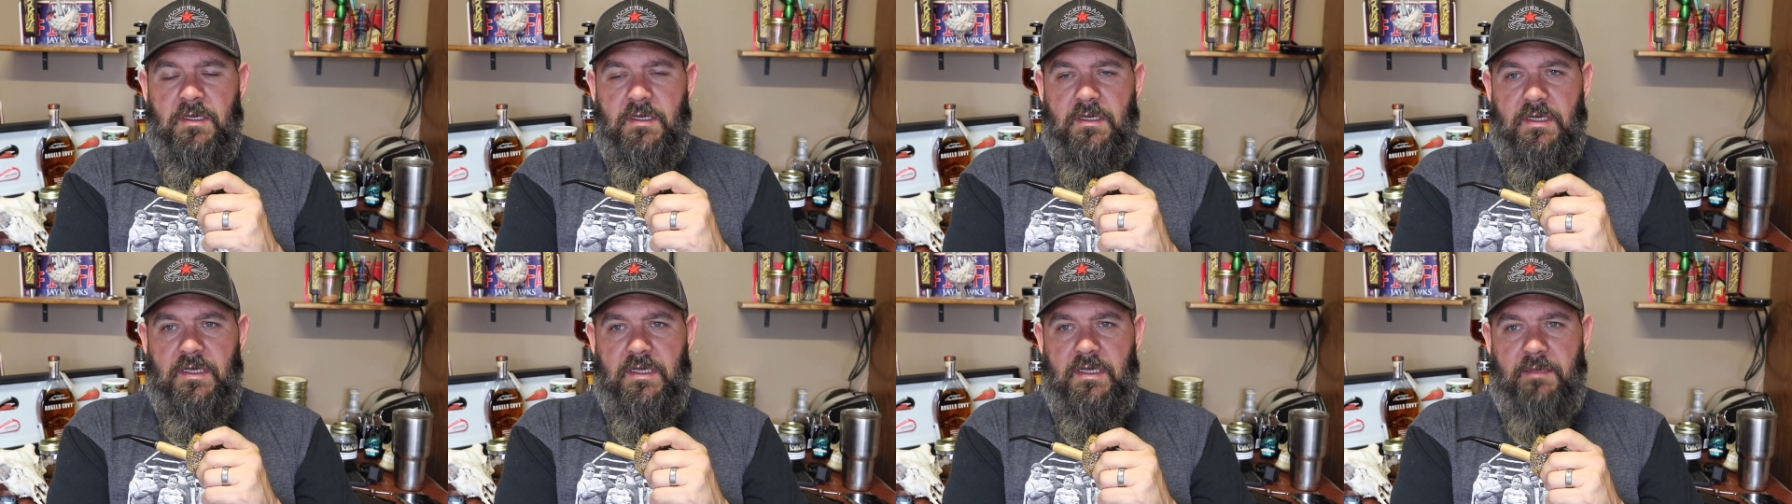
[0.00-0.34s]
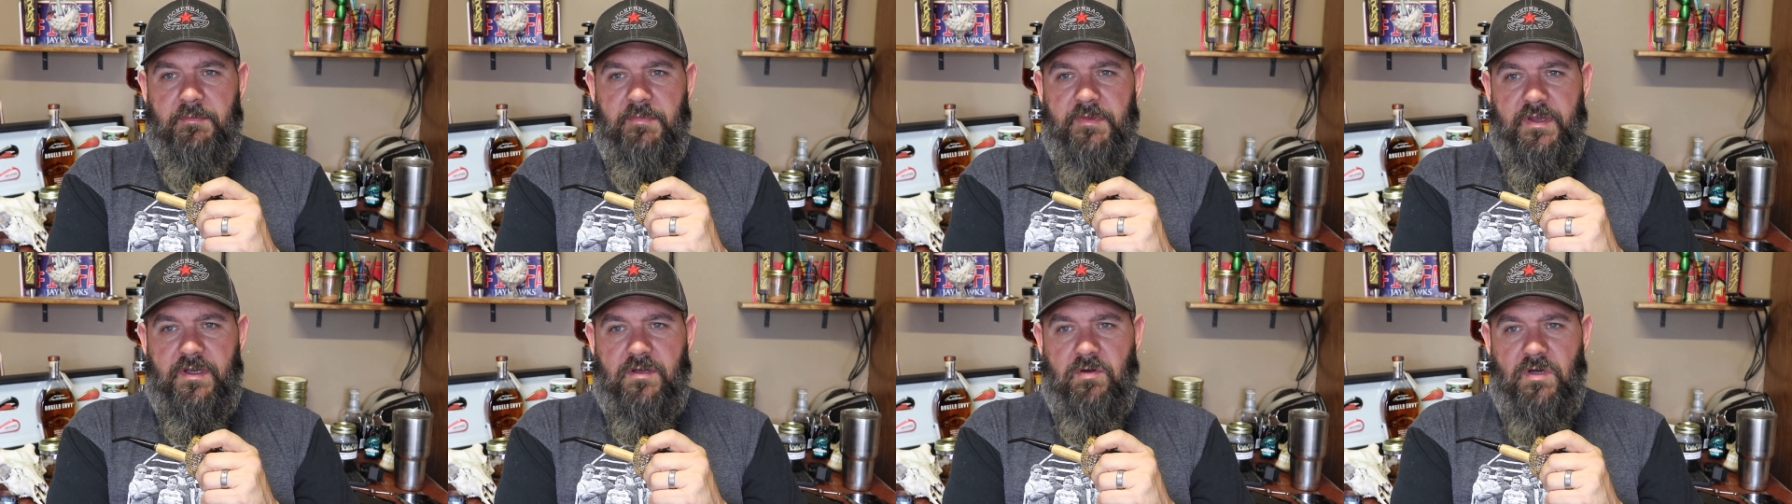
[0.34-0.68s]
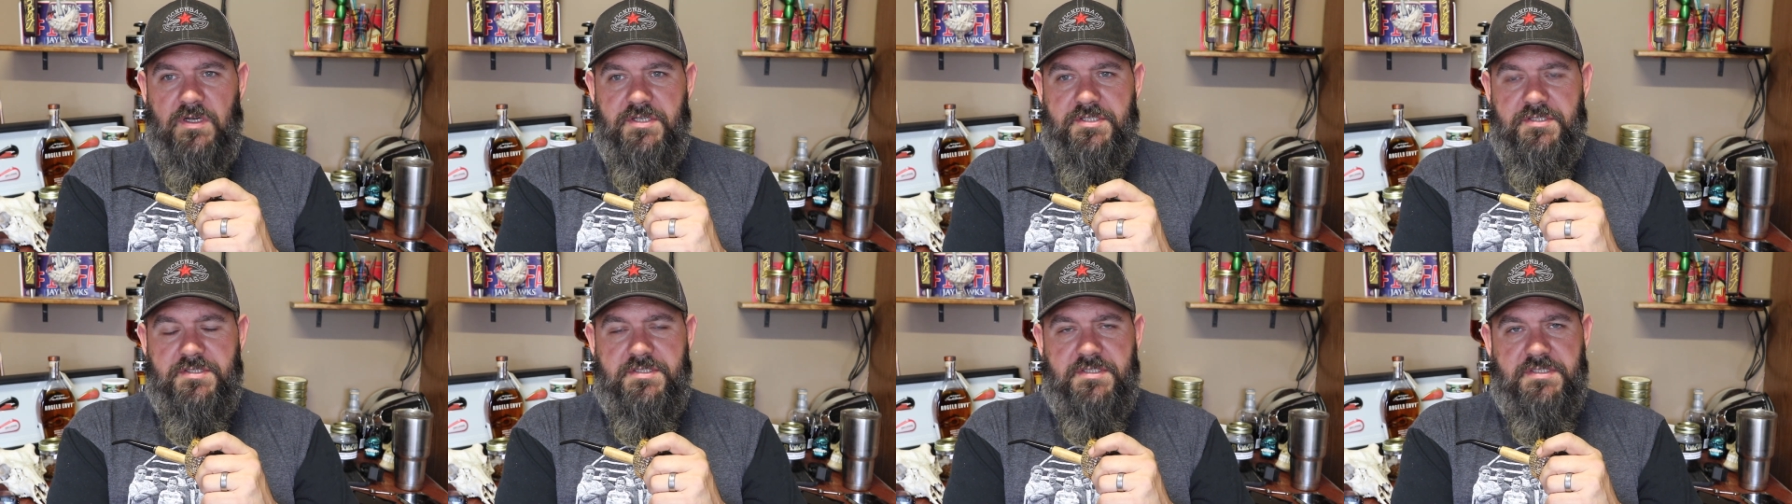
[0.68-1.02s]
Um, the
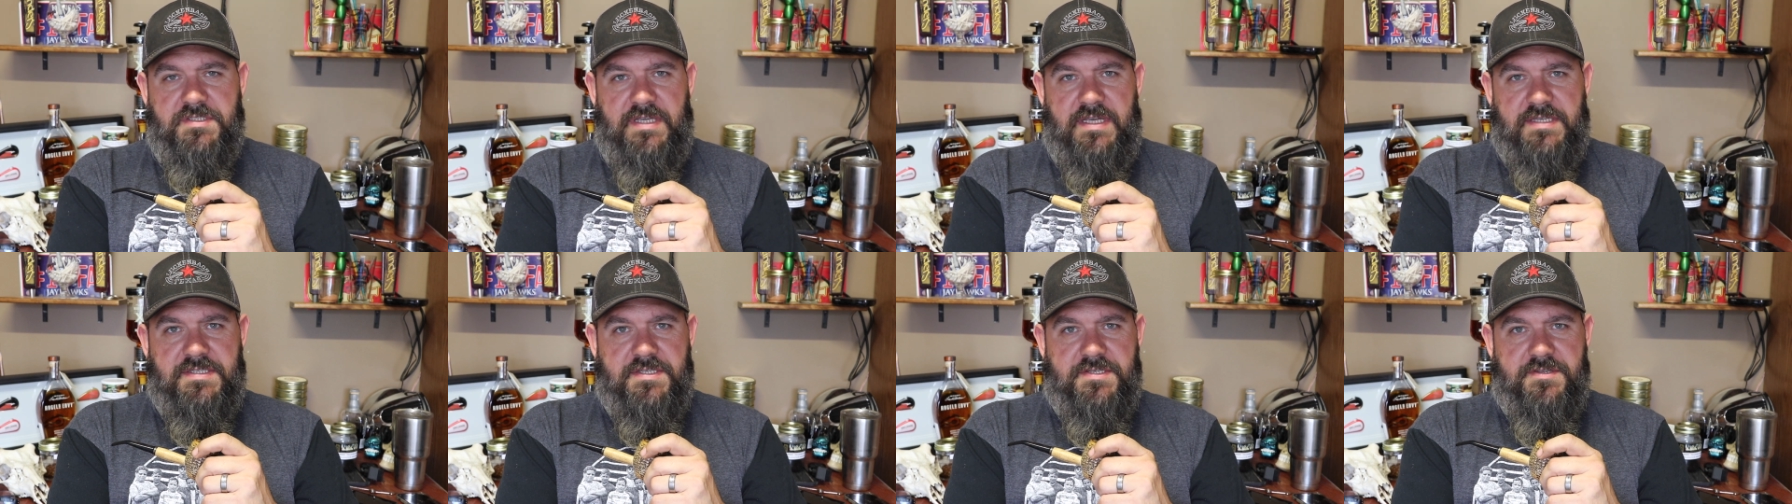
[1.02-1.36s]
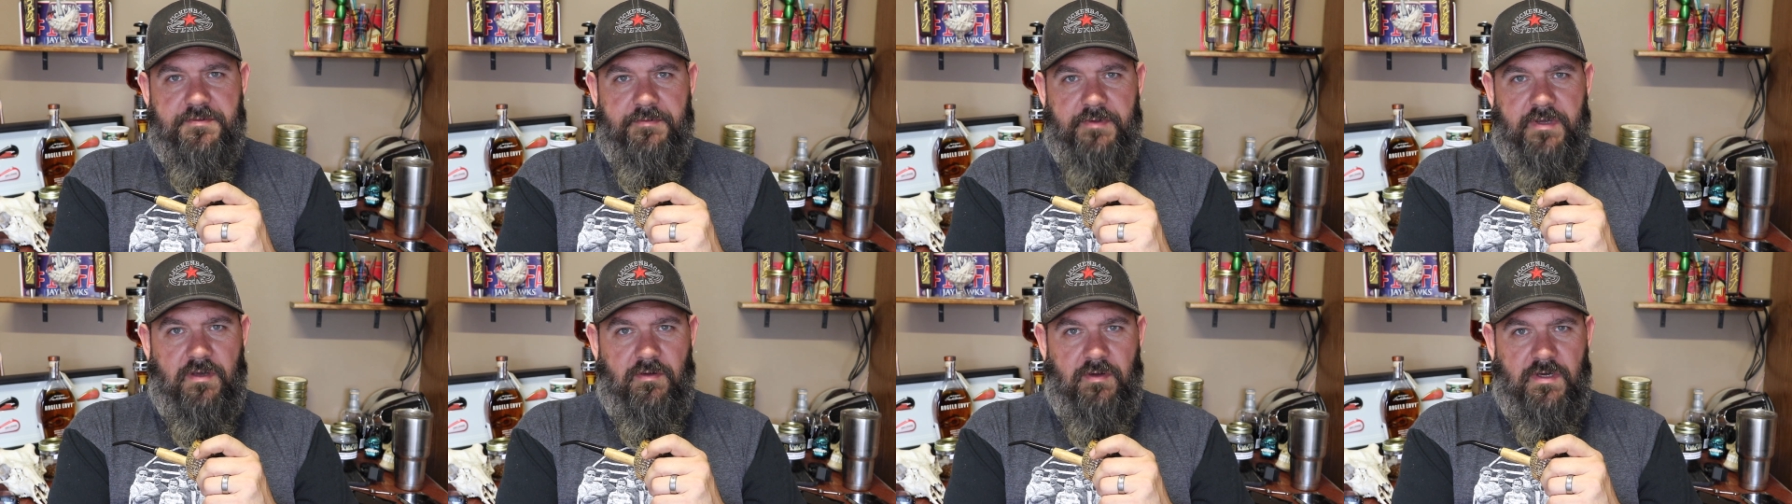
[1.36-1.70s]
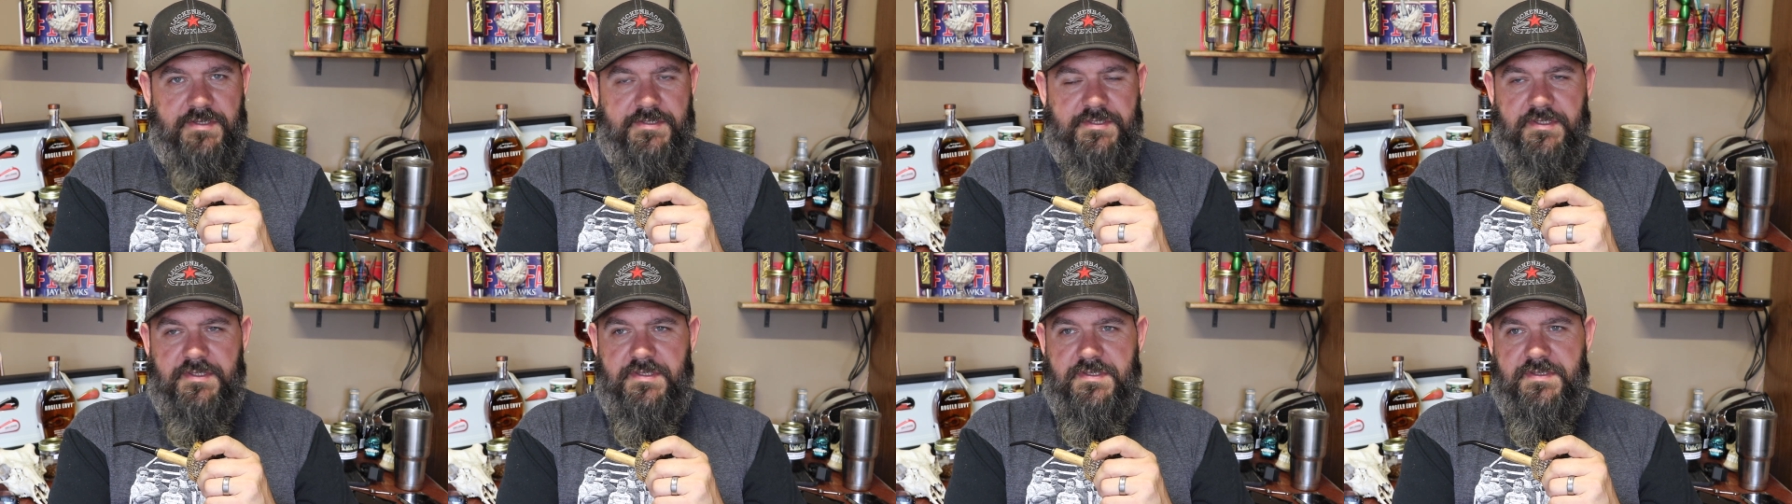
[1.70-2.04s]
question, she's asked us three
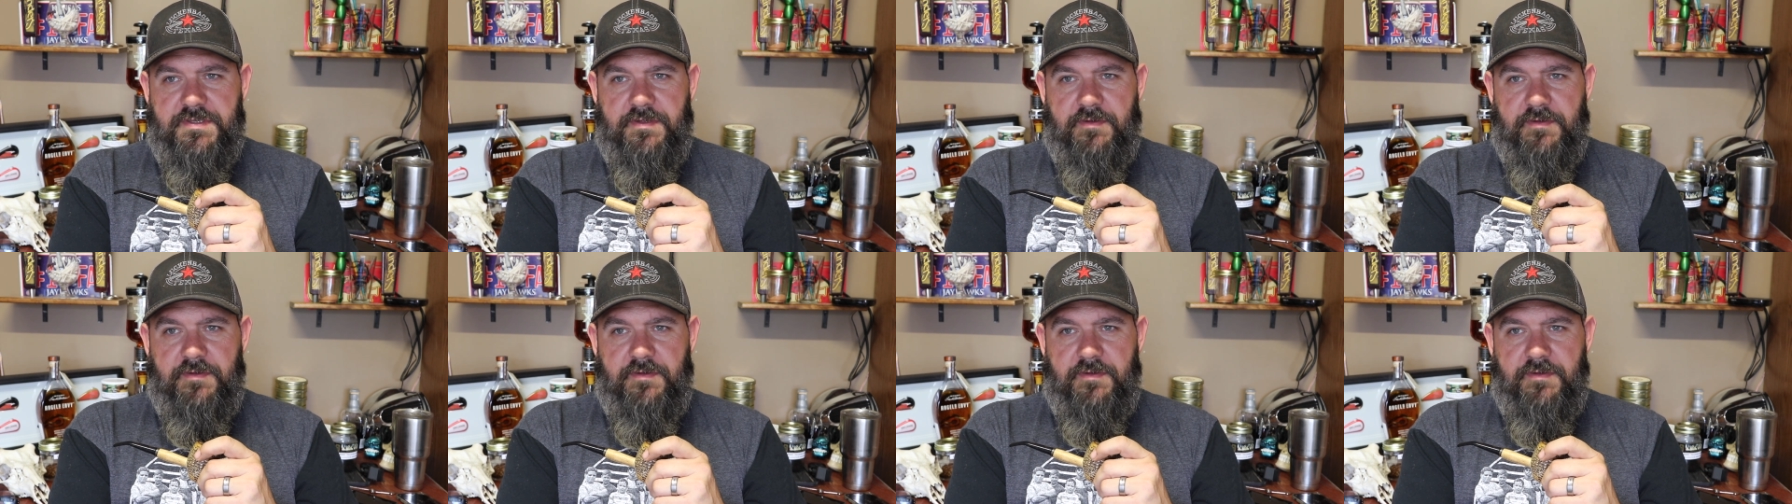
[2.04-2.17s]
questions.